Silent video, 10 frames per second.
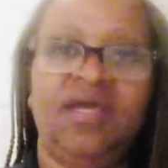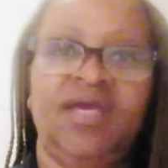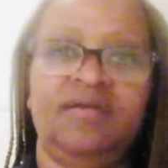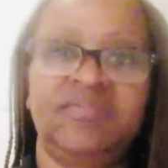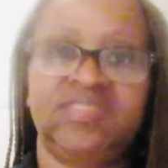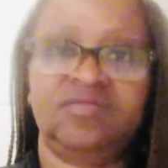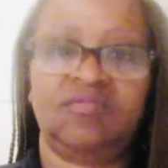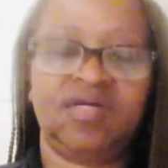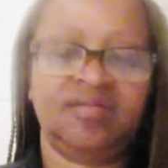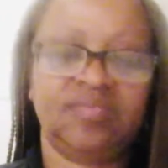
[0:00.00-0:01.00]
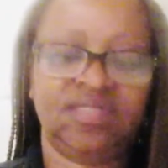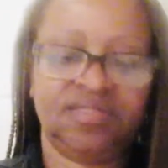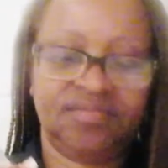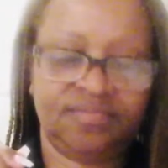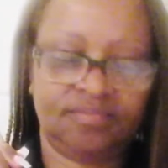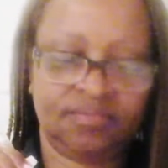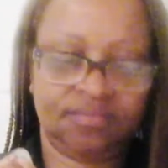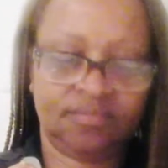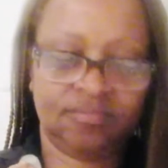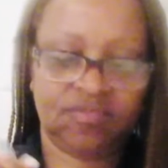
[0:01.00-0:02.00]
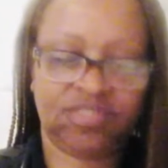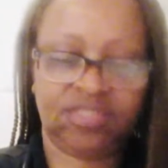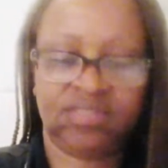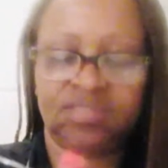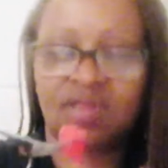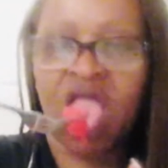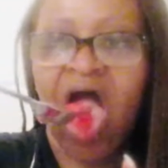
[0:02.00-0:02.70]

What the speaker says: Got me some watermelon, which is